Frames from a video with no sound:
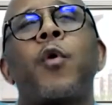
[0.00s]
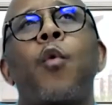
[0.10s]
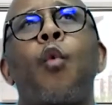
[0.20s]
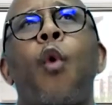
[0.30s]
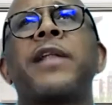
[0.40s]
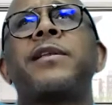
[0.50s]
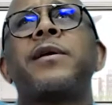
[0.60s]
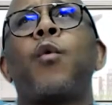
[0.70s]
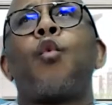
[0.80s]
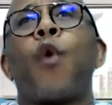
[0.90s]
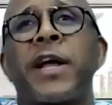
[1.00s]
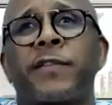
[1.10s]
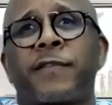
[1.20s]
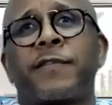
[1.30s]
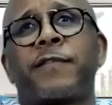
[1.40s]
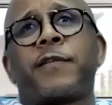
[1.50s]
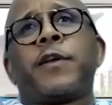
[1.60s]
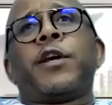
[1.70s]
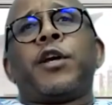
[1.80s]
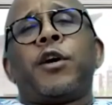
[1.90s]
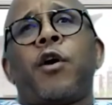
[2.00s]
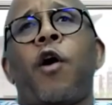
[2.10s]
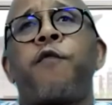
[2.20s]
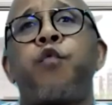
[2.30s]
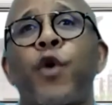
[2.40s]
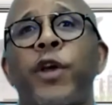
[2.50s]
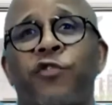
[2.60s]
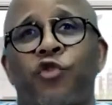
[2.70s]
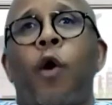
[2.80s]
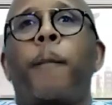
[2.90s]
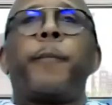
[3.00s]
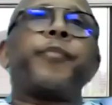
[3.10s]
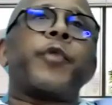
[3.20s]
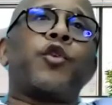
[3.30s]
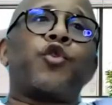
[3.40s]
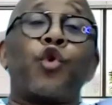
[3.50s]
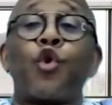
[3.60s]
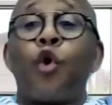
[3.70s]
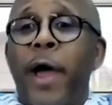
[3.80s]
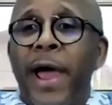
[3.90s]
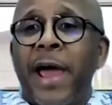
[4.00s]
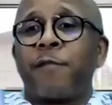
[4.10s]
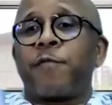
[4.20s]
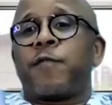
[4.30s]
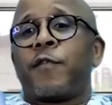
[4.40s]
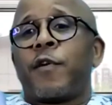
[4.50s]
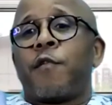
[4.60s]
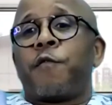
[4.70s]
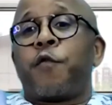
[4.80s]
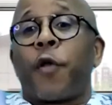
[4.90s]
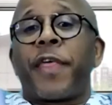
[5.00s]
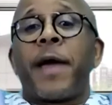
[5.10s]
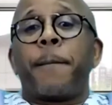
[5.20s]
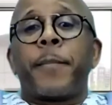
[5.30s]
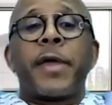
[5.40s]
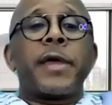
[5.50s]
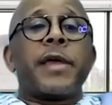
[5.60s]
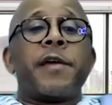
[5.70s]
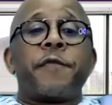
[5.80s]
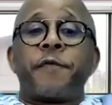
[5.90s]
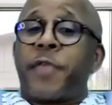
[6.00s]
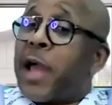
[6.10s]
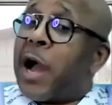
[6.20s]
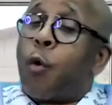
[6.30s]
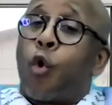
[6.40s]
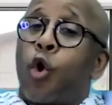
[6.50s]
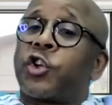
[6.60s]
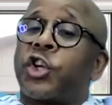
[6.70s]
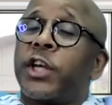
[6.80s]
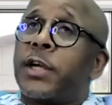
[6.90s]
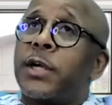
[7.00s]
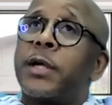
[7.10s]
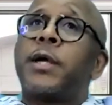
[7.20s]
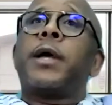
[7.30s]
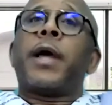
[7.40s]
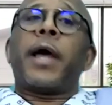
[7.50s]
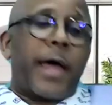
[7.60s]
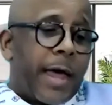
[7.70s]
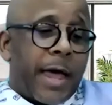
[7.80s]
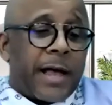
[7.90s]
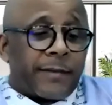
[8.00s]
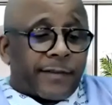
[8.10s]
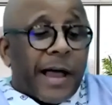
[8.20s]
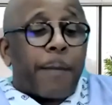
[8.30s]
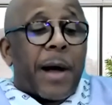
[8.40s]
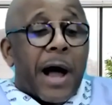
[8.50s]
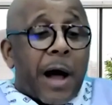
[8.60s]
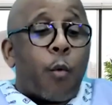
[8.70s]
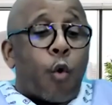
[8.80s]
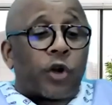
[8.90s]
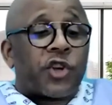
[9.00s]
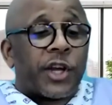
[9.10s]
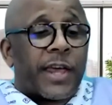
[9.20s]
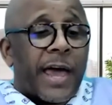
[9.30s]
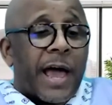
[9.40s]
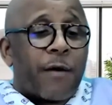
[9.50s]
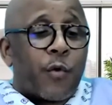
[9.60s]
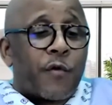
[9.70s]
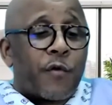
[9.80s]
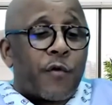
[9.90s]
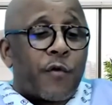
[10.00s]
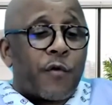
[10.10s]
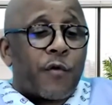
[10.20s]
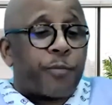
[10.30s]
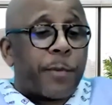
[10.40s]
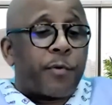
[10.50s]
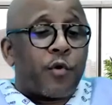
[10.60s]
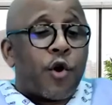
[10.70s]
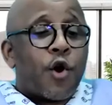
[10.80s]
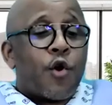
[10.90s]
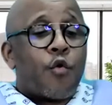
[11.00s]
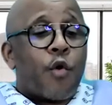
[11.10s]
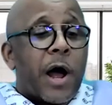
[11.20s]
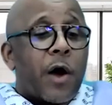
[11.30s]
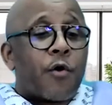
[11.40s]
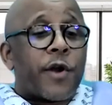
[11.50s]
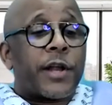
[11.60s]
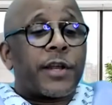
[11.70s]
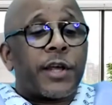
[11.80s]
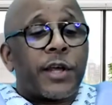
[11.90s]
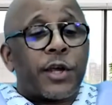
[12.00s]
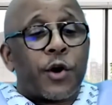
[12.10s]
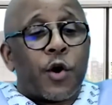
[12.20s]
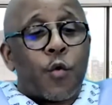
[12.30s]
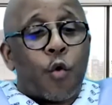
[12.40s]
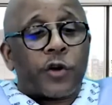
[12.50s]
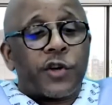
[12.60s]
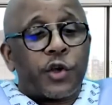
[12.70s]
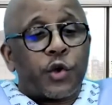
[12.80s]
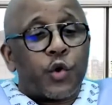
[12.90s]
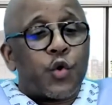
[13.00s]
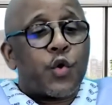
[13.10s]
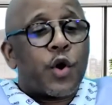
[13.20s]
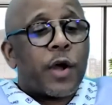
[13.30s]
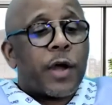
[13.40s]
what words of wisdom do you have for them if they are watching? As some are watching here, we've got a few people who are already, watching you.